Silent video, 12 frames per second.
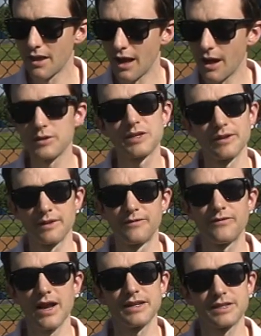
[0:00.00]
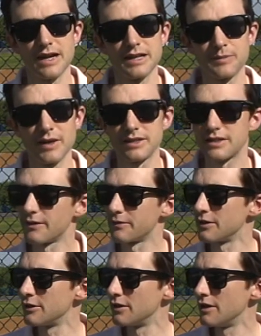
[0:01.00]
I was fantasized
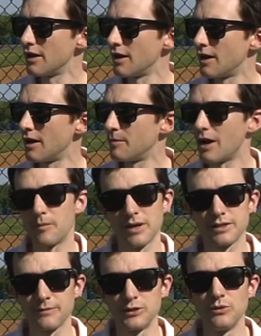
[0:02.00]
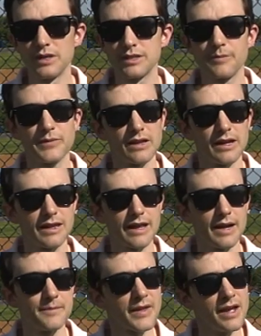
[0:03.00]
about myself doing something like
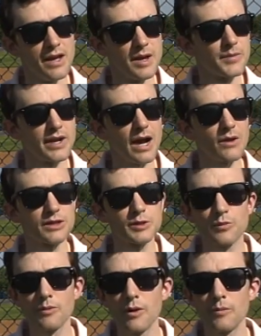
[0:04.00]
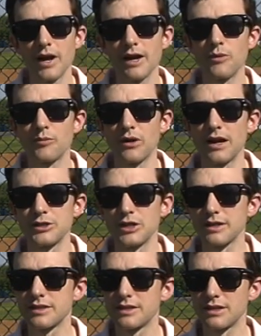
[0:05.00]
that. But now I'll just promote my own
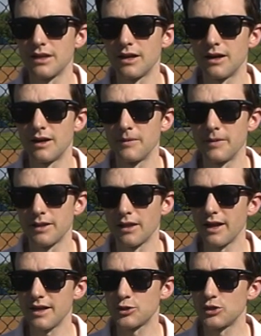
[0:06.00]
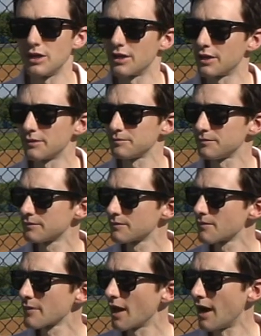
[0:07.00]
projects. In the last year,
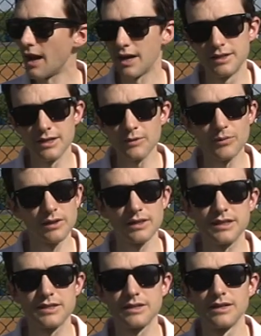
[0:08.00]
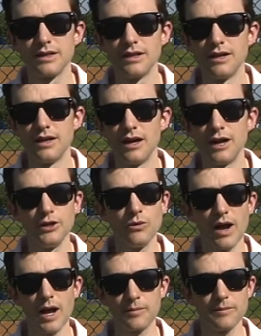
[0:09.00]
I did release a
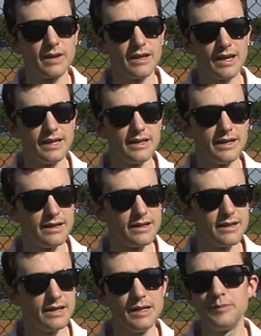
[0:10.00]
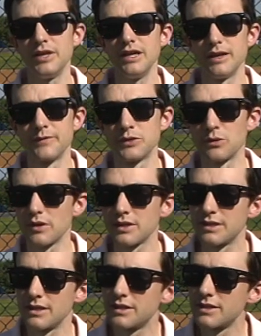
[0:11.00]
new album, an EP of
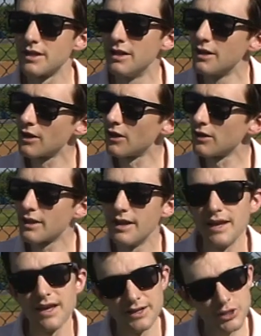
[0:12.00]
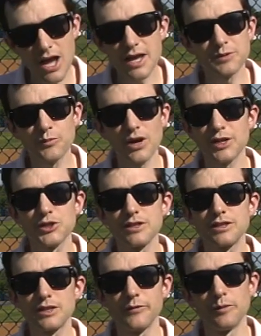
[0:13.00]
sorts. It's called Jazz
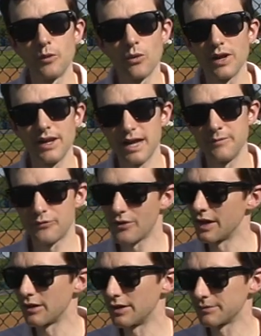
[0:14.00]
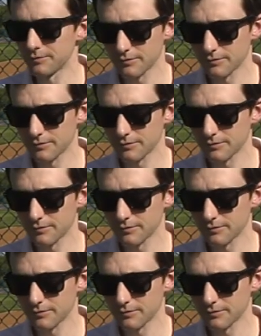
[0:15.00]
Impressions of a Boy Named Franklin.